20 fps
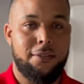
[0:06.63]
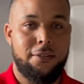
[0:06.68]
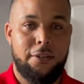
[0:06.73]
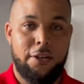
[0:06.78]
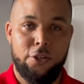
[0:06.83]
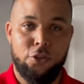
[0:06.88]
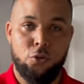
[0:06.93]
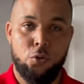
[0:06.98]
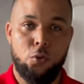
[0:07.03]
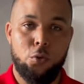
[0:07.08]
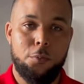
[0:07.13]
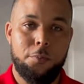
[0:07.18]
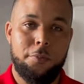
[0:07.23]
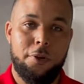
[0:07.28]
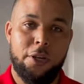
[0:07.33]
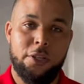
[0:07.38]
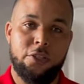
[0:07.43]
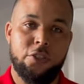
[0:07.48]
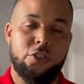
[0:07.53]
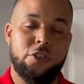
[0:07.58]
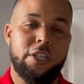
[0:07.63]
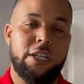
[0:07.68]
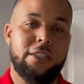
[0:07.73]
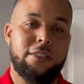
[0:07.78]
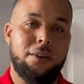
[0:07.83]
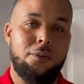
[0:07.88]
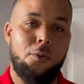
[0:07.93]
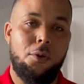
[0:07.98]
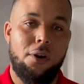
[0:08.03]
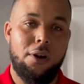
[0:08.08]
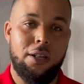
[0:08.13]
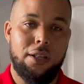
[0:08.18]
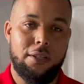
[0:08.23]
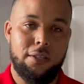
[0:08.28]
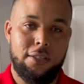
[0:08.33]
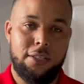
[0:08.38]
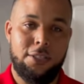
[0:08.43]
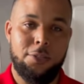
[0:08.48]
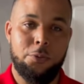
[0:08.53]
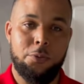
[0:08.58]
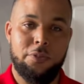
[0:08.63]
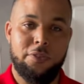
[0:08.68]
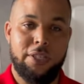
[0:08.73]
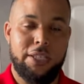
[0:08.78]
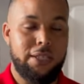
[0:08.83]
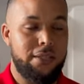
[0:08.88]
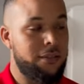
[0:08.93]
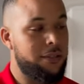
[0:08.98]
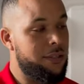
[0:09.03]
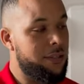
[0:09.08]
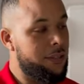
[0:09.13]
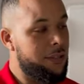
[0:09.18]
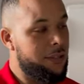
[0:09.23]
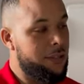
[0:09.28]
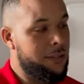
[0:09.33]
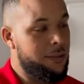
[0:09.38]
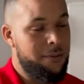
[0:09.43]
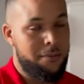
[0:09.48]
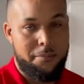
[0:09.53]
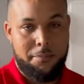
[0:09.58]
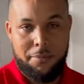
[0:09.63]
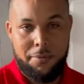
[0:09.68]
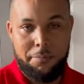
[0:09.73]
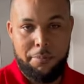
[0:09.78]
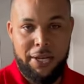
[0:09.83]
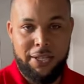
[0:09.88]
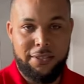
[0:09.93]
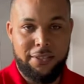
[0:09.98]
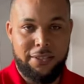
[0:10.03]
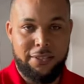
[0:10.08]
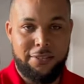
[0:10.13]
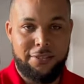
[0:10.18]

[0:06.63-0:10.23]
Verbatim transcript: a room or to create a wall using metal